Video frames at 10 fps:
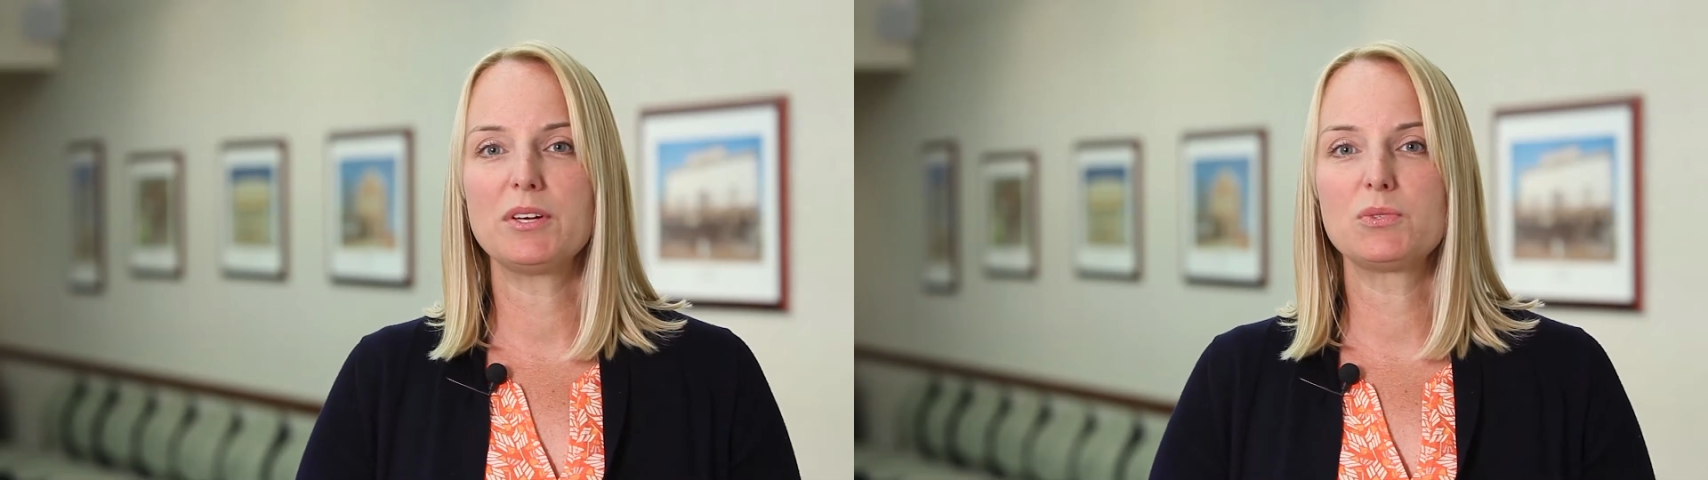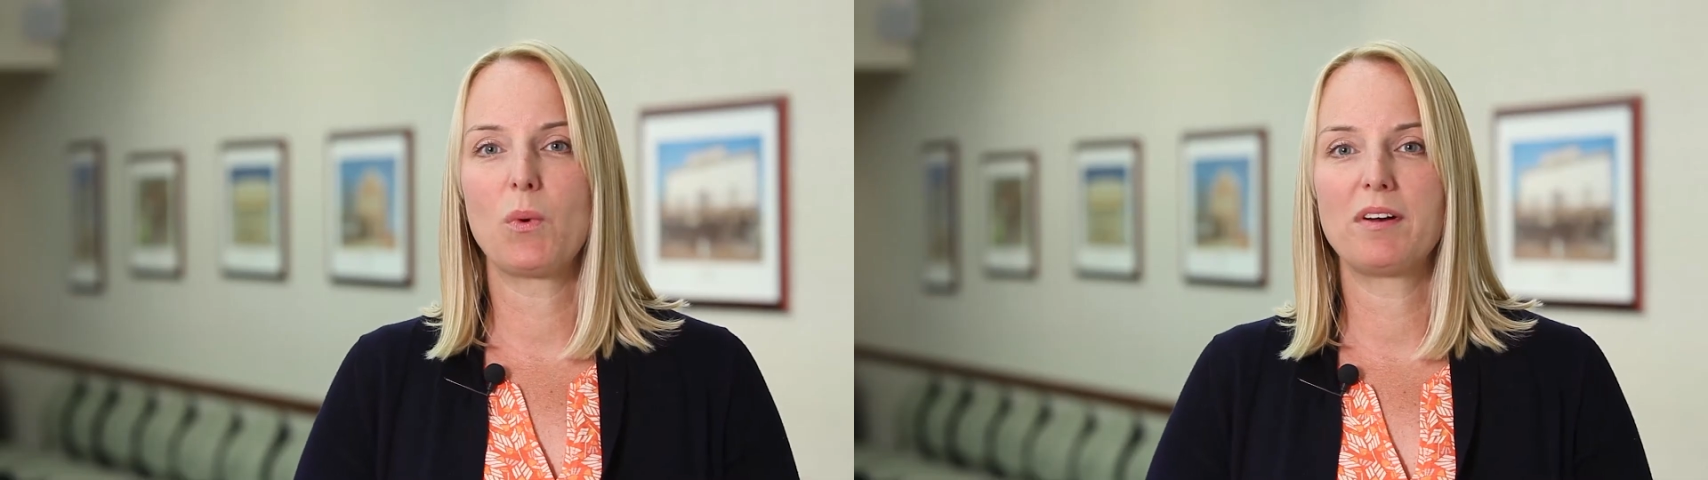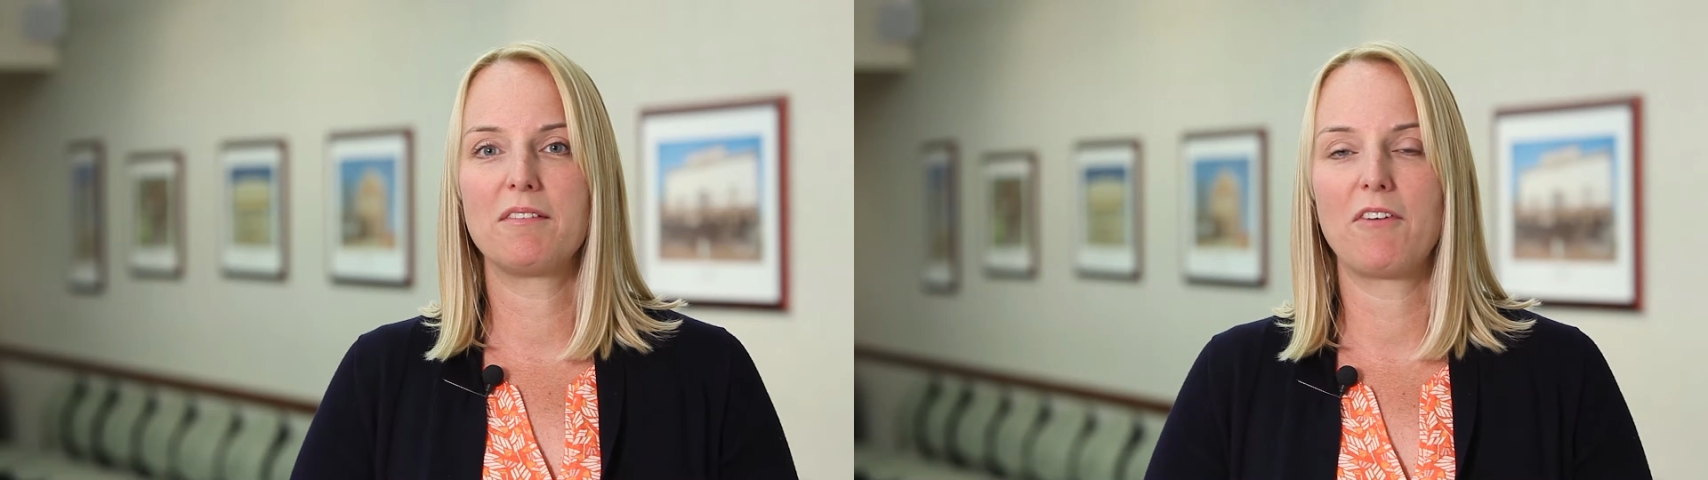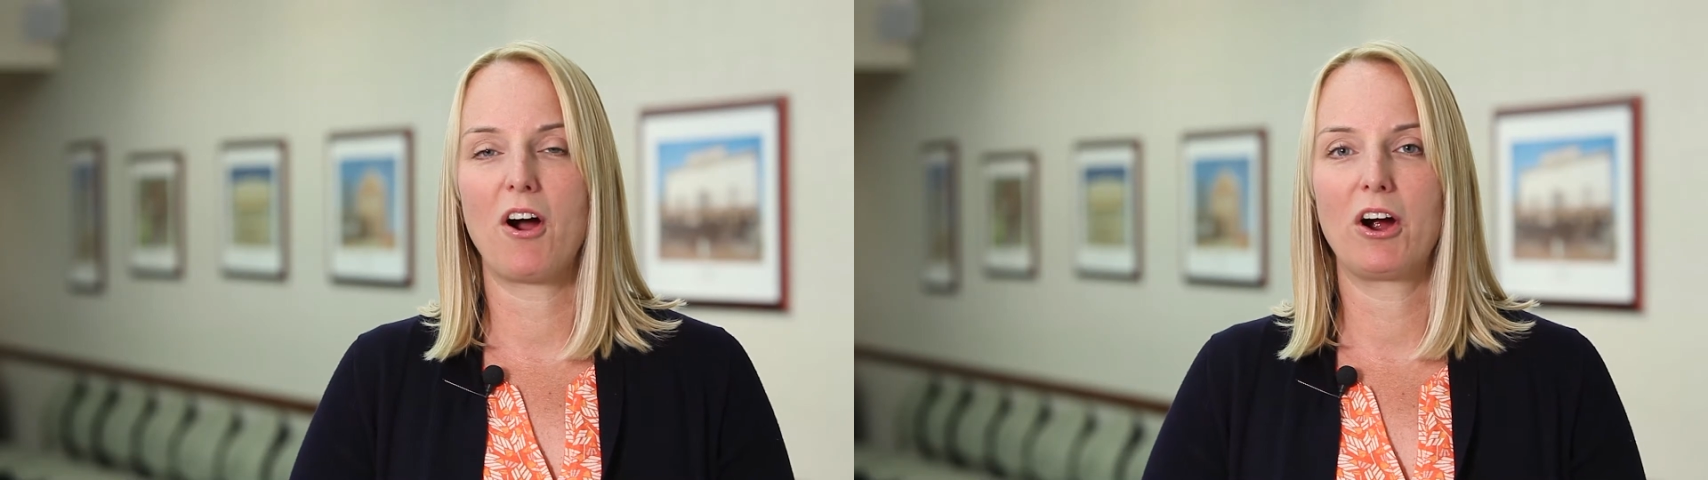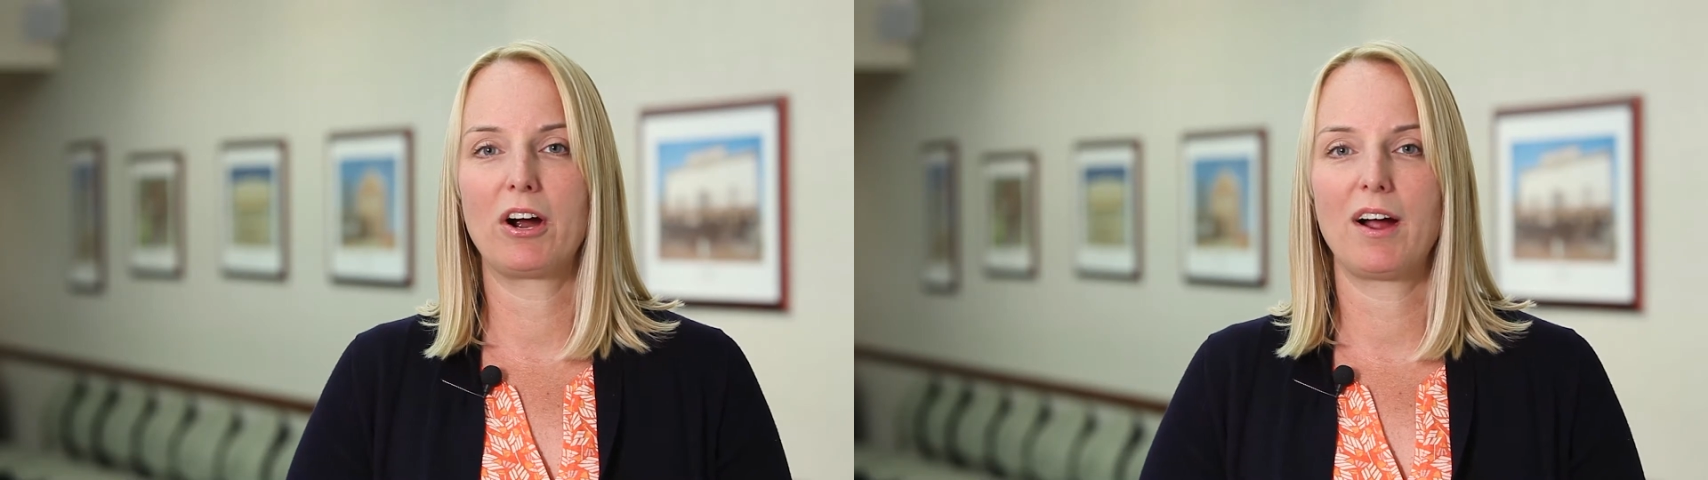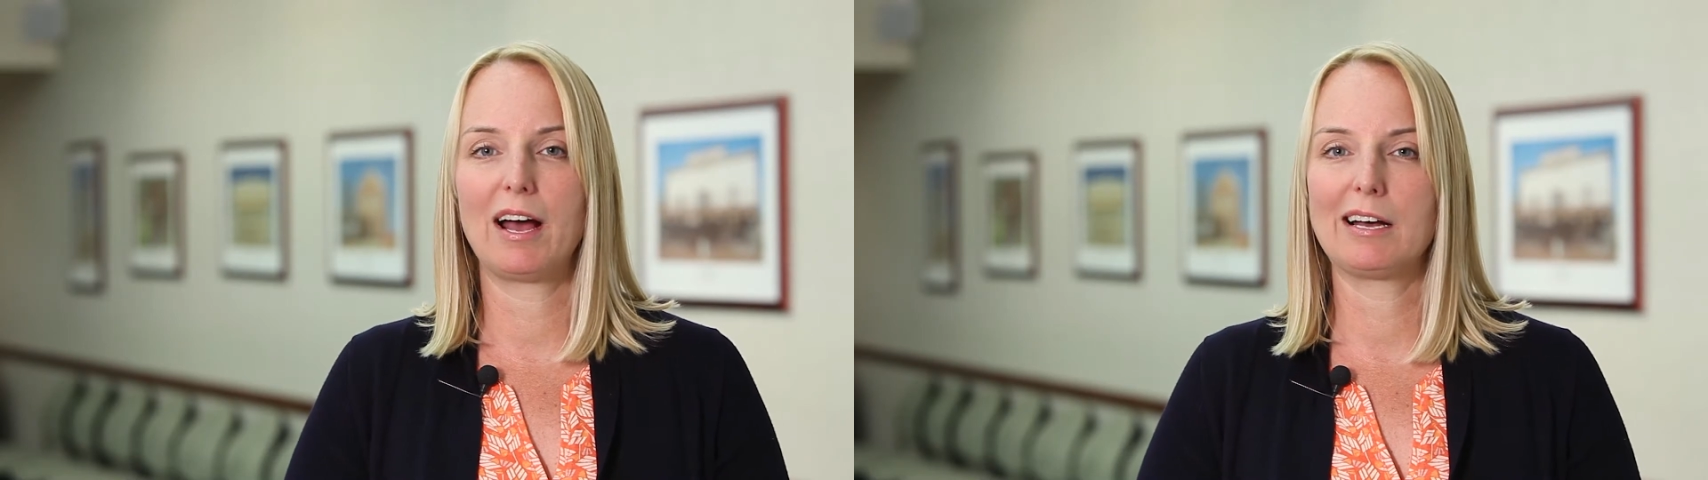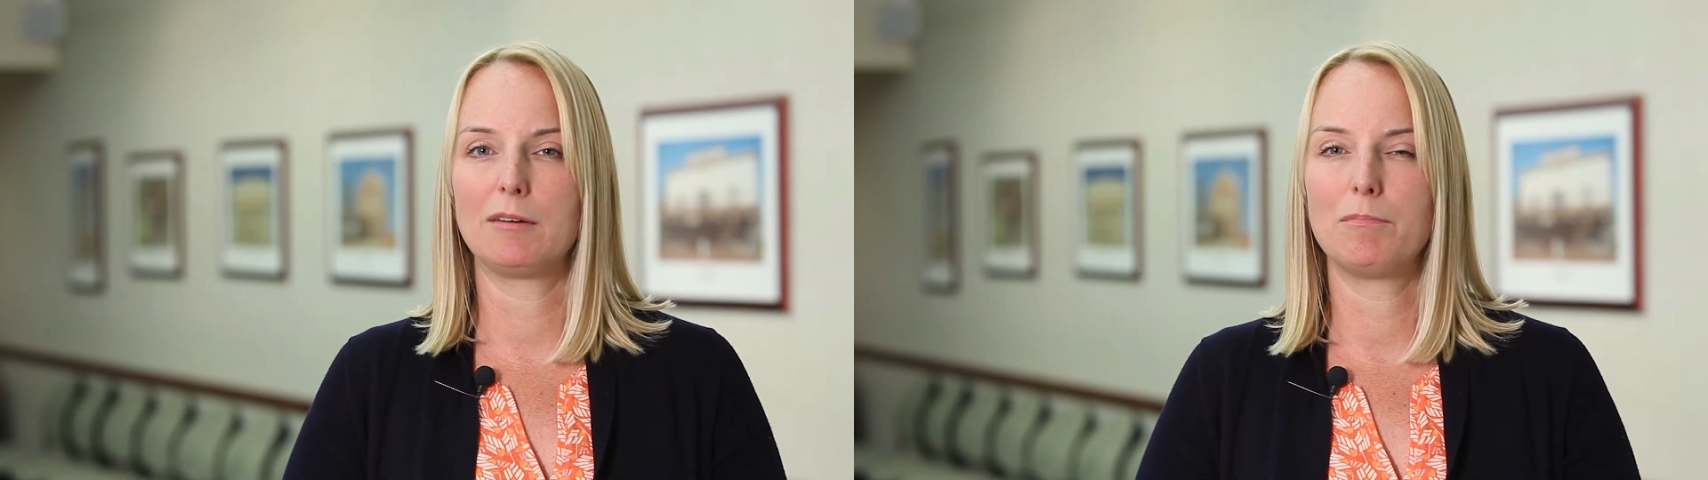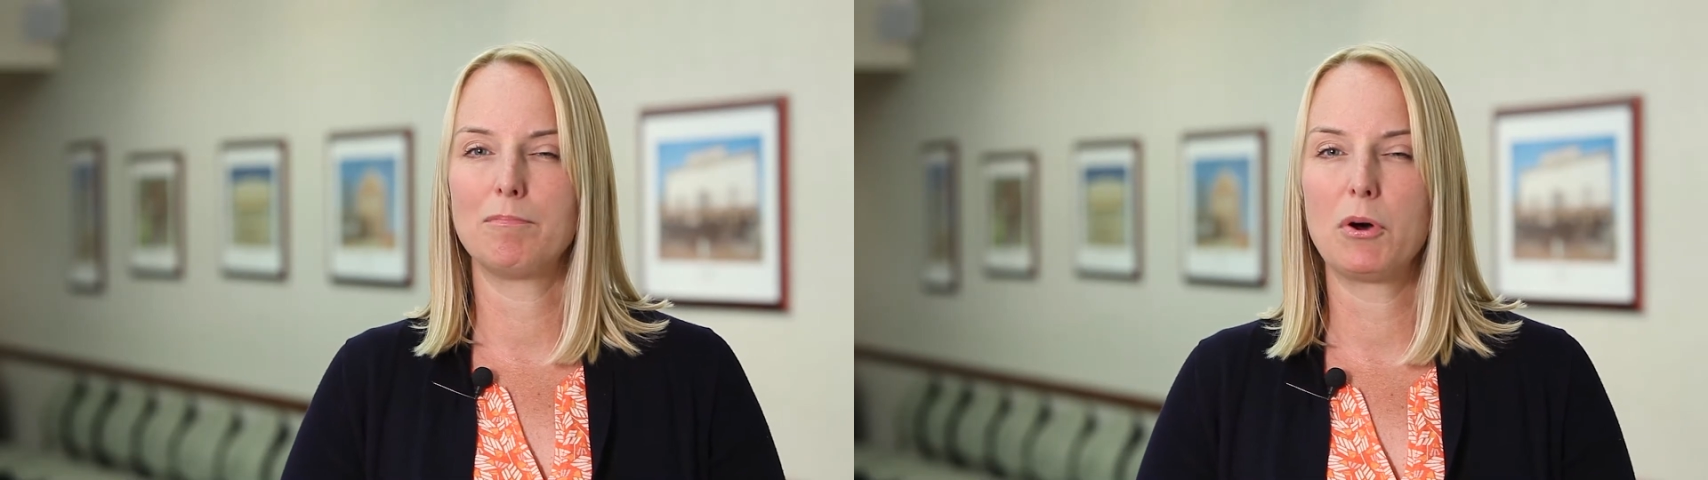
is one of our um,